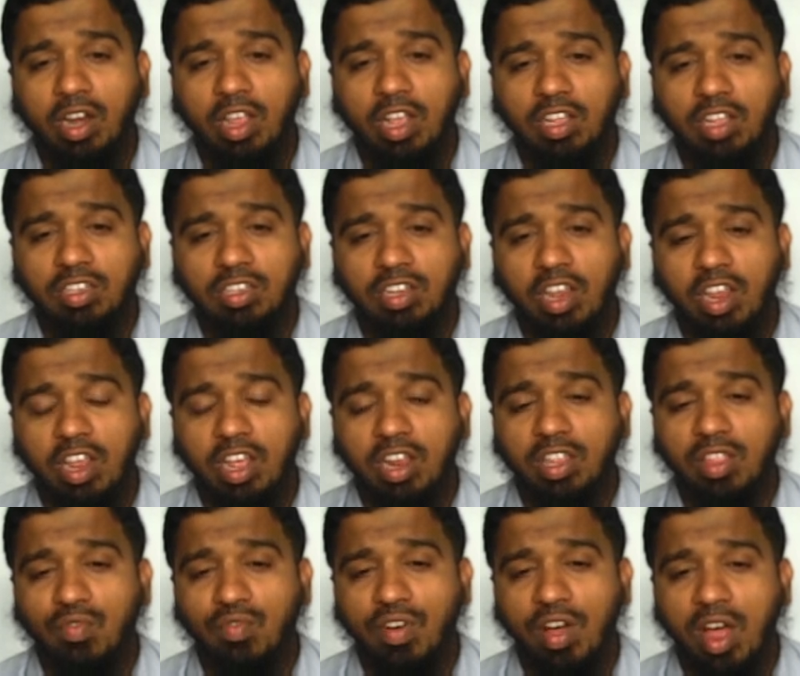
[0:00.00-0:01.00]
Yes, here
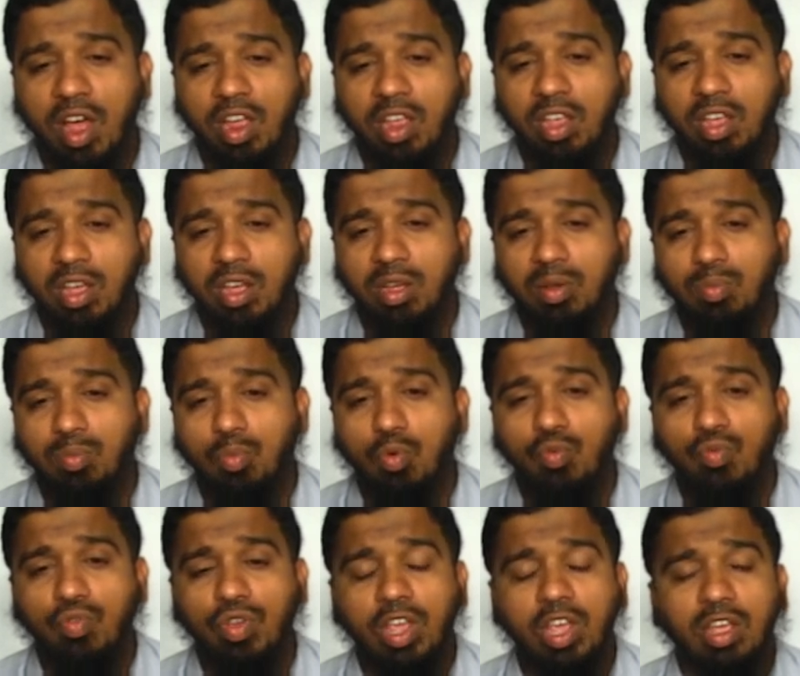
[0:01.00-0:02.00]
the y
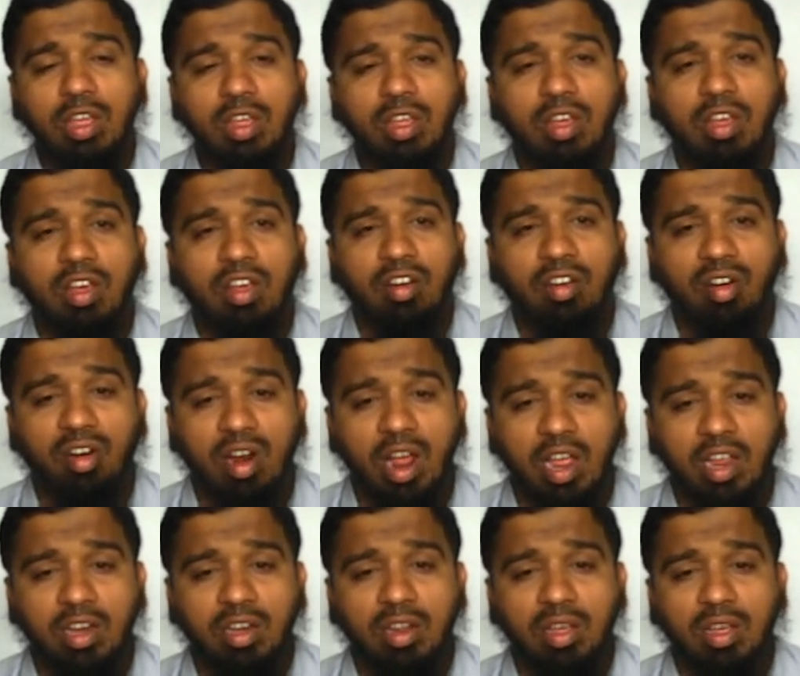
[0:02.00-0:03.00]
moving
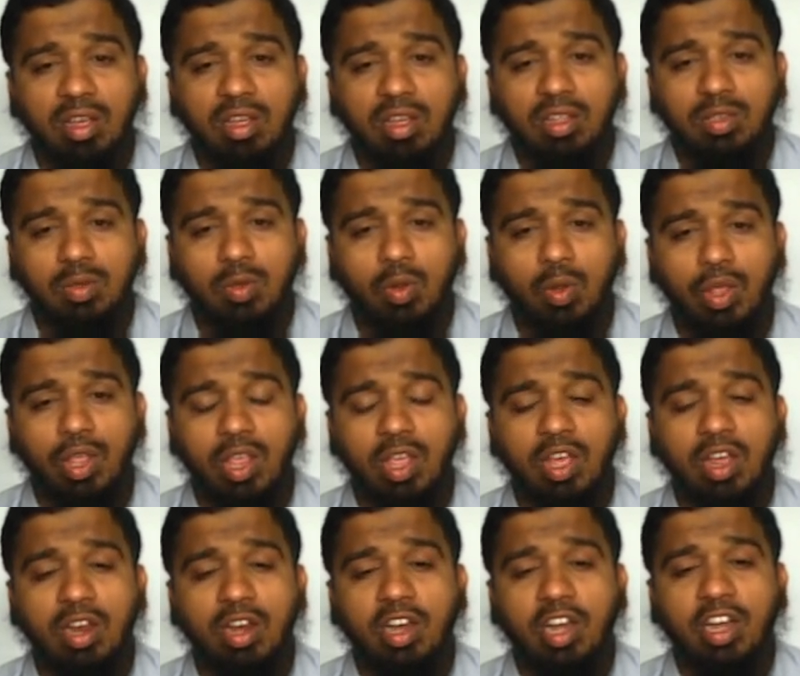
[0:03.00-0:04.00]
right. So,
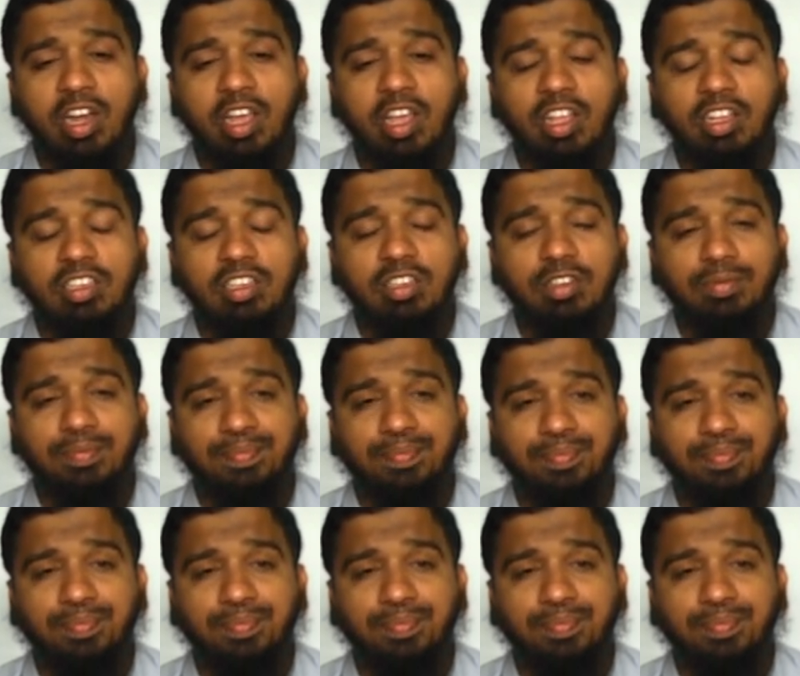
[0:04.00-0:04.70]
here it is